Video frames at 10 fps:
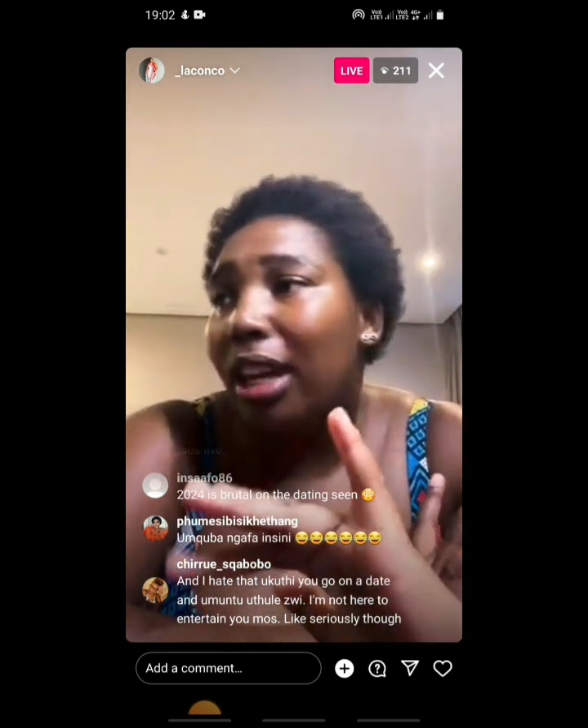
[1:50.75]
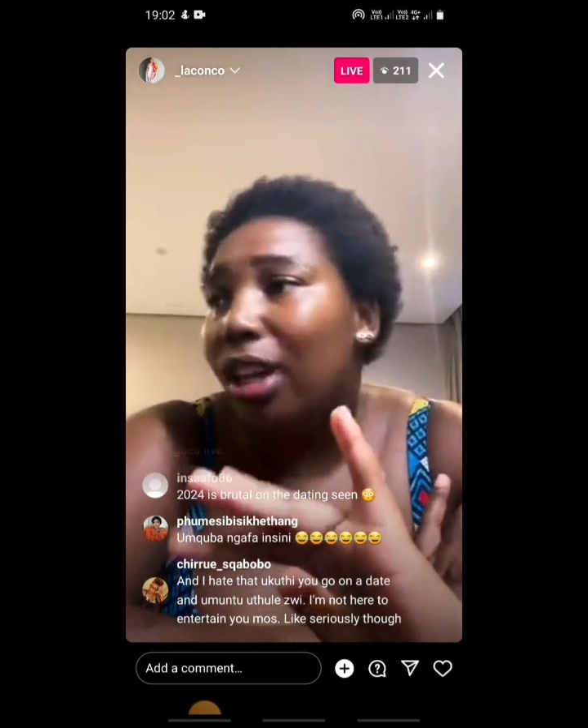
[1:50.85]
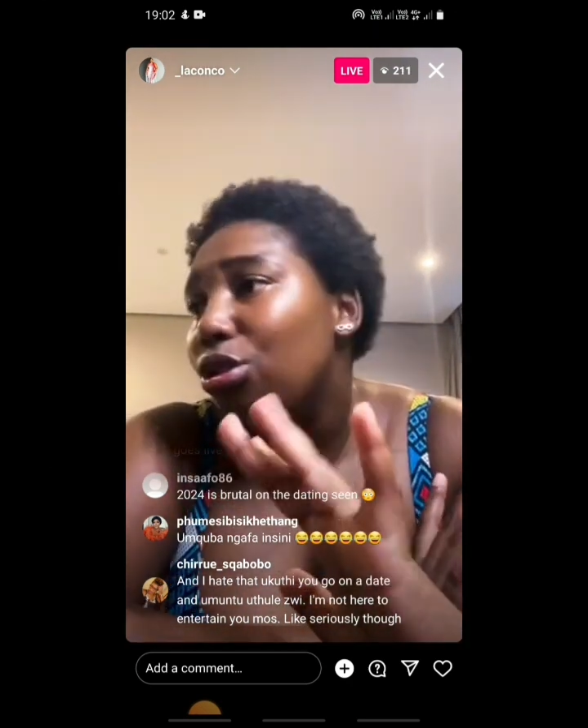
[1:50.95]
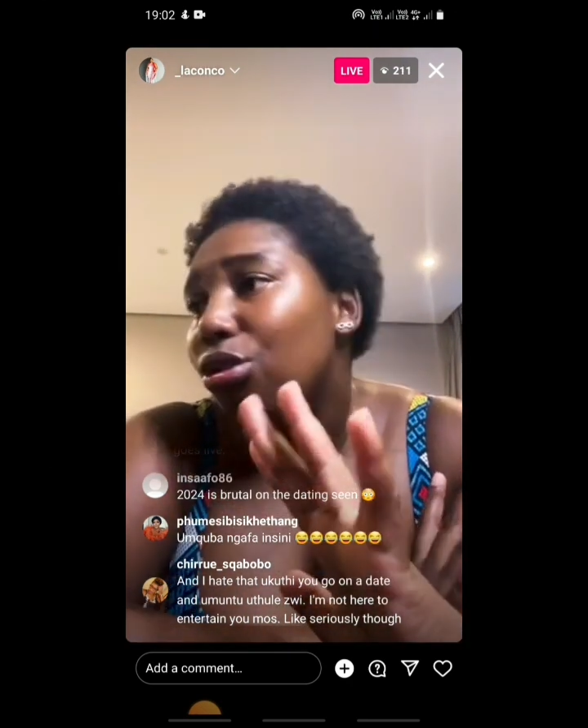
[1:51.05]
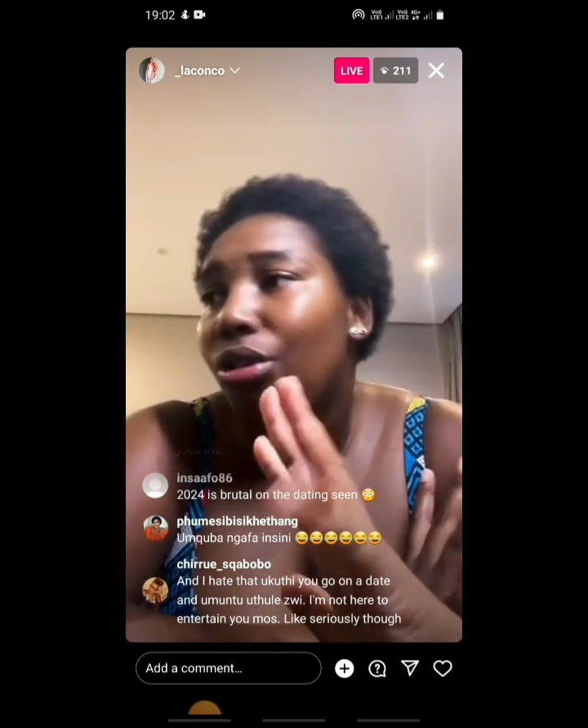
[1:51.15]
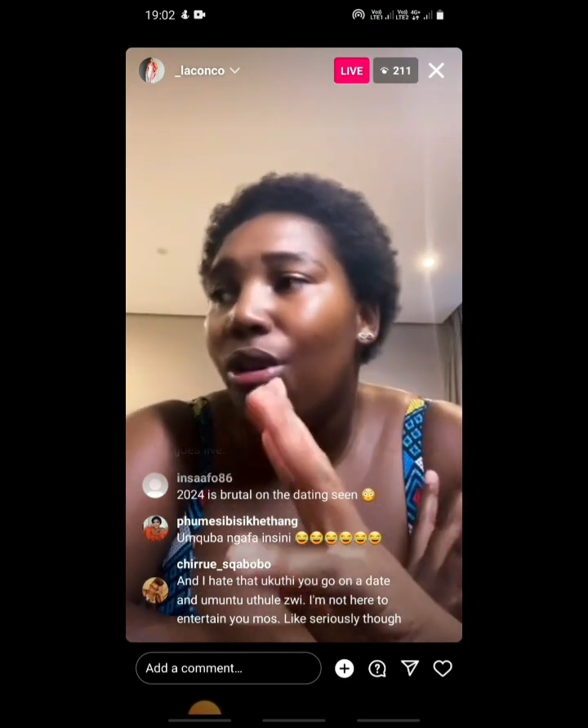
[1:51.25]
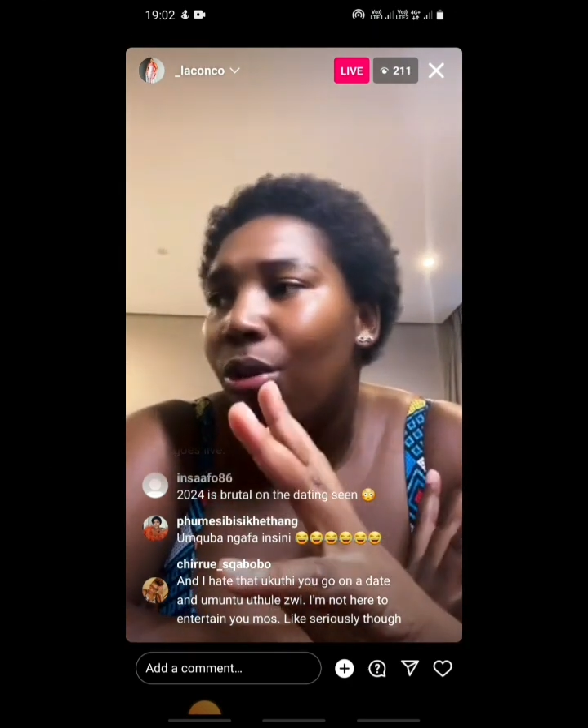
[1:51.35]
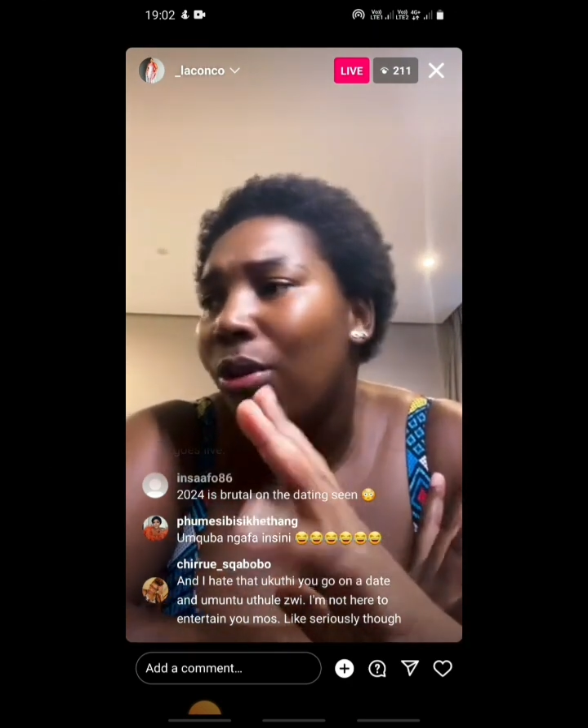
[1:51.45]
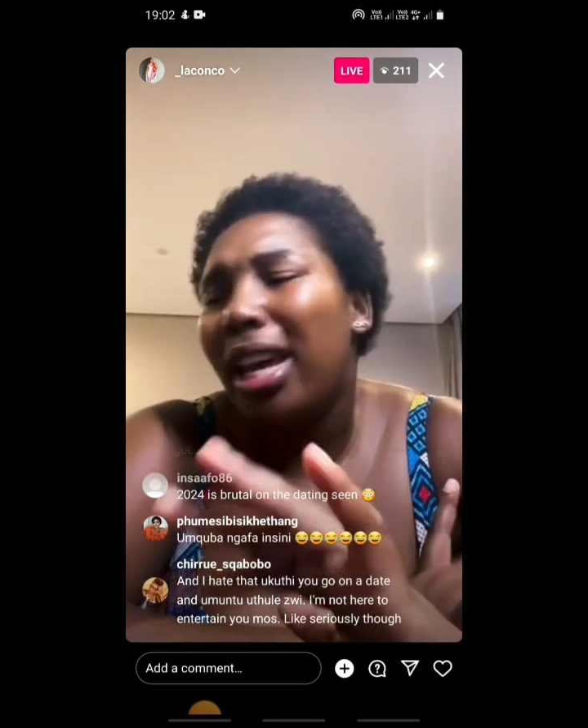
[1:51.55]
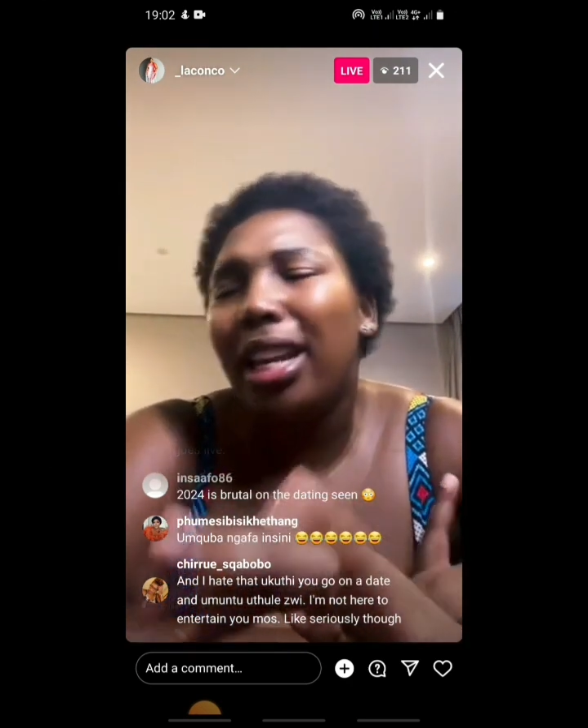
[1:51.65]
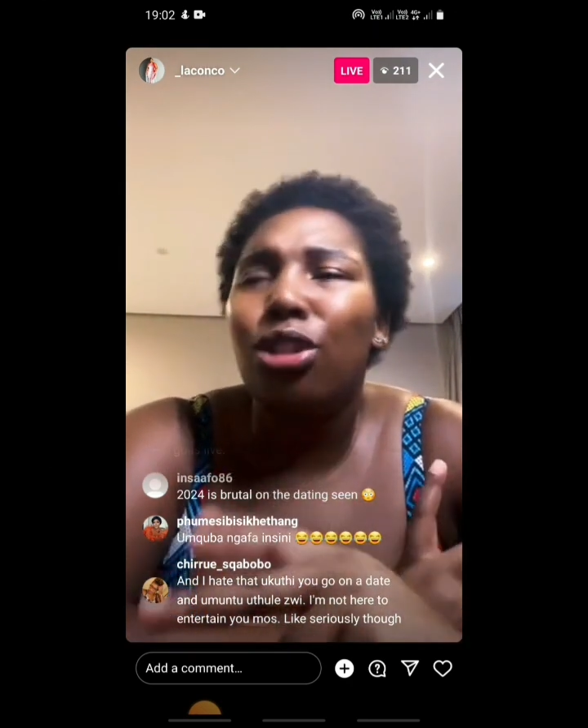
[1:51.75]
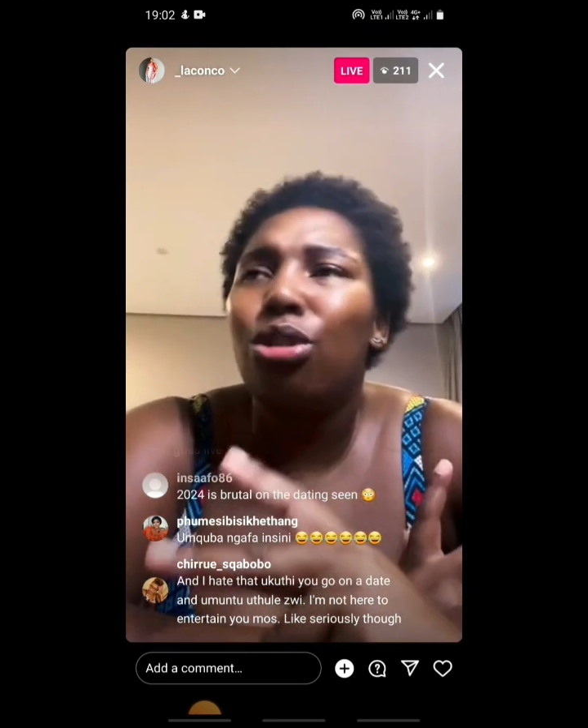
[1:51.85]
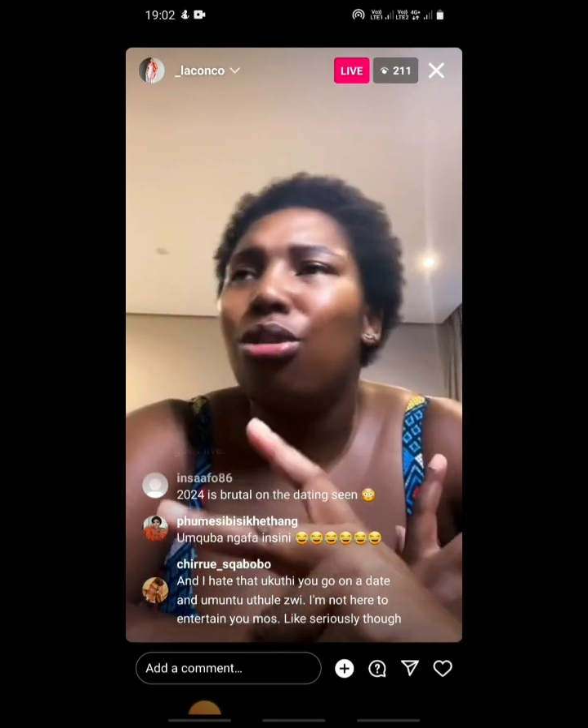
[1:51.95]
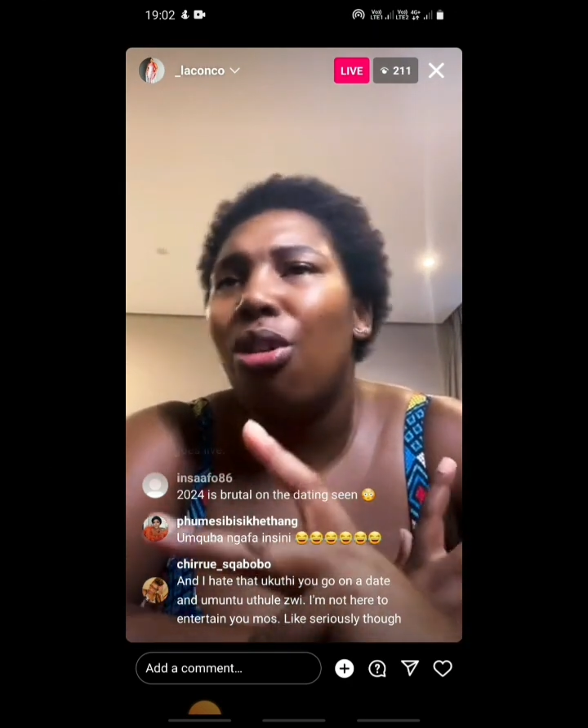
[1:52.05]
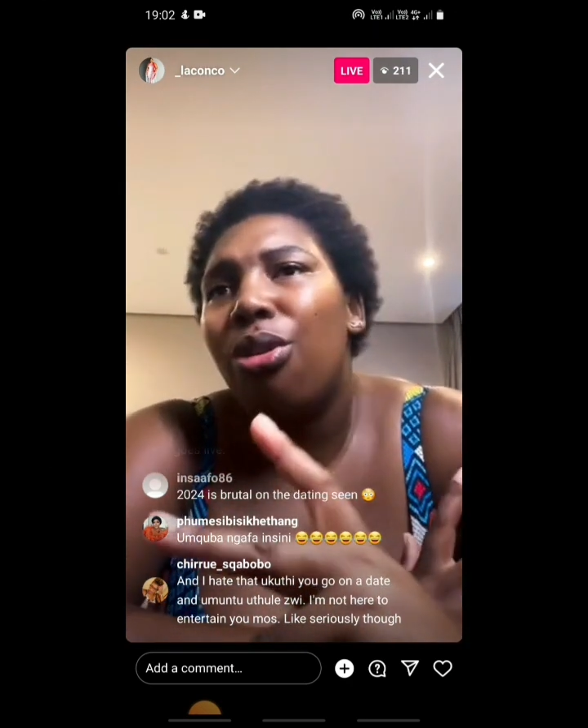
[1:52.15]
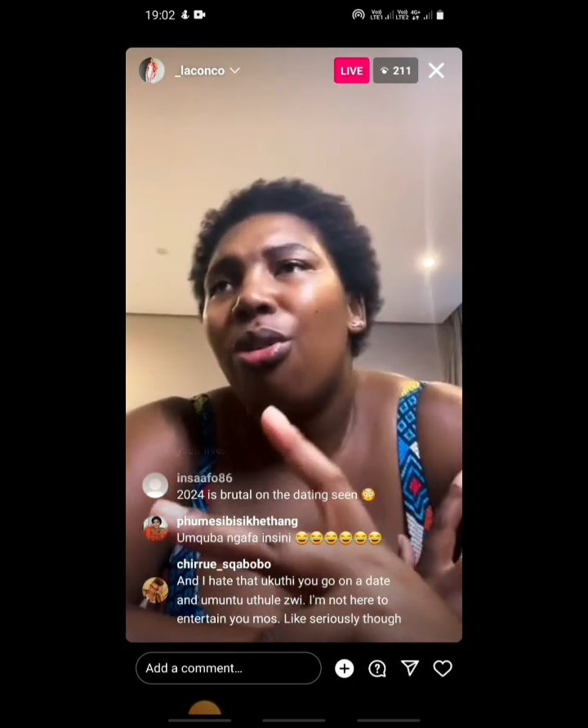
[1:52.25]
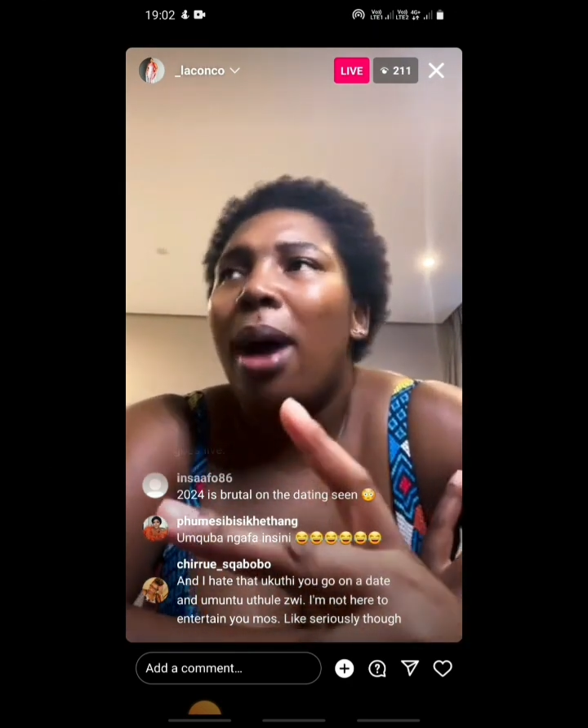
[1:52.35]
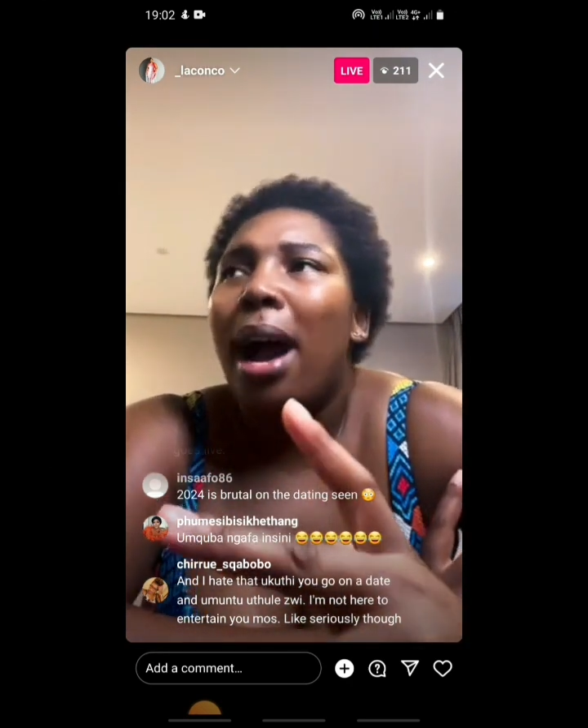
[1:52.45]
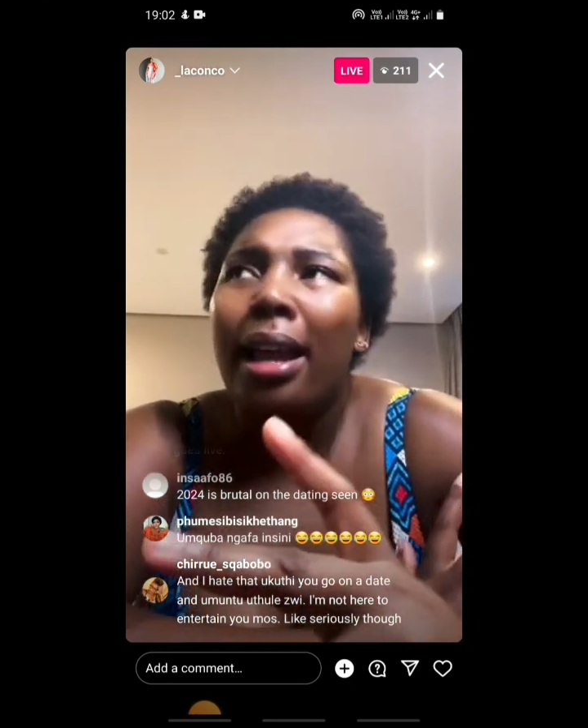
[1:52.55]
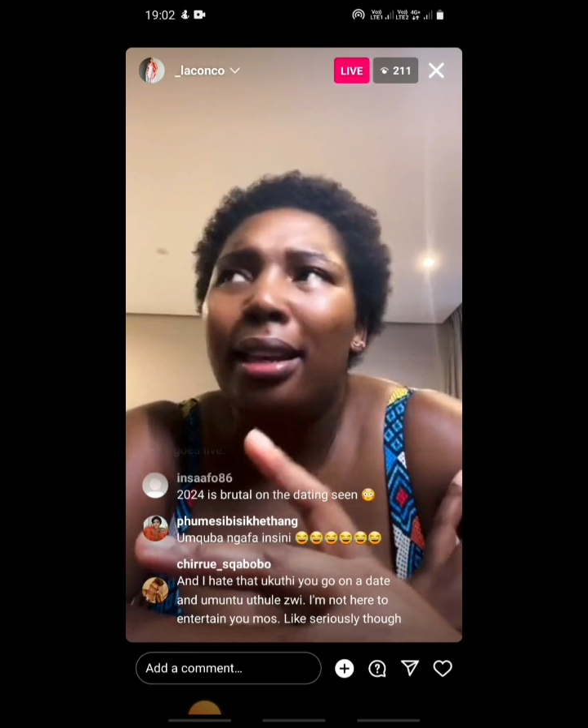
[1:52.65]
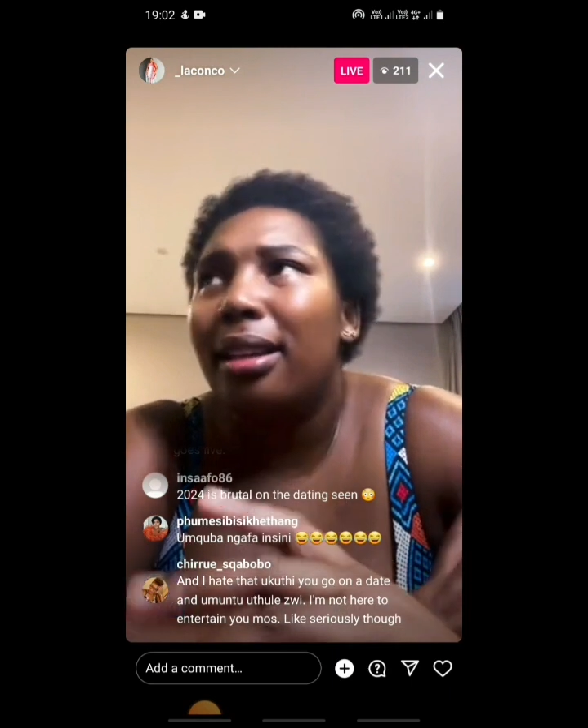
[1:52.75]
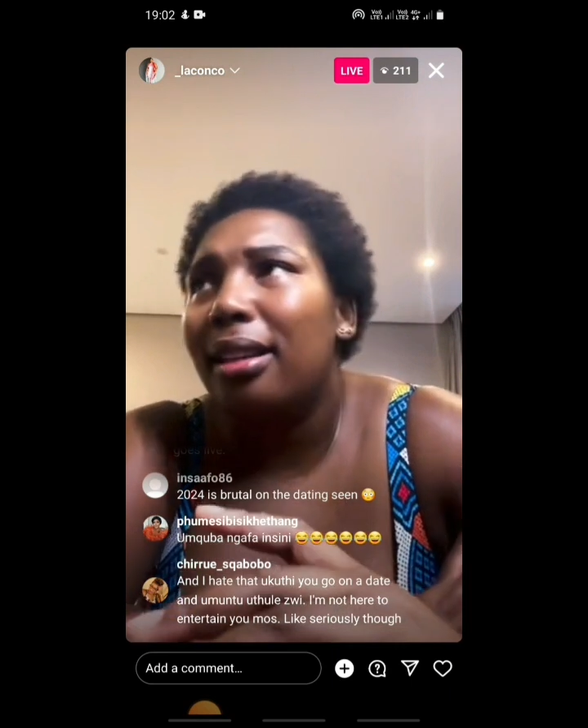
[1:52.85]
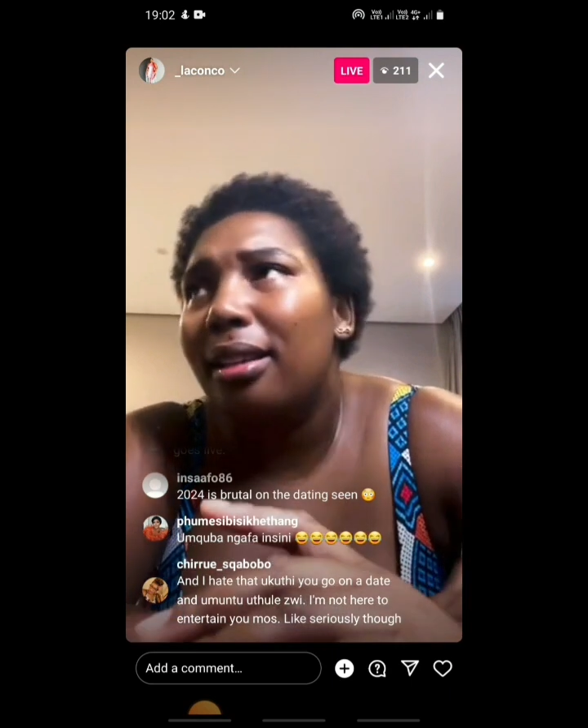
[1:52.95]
getting to know you one.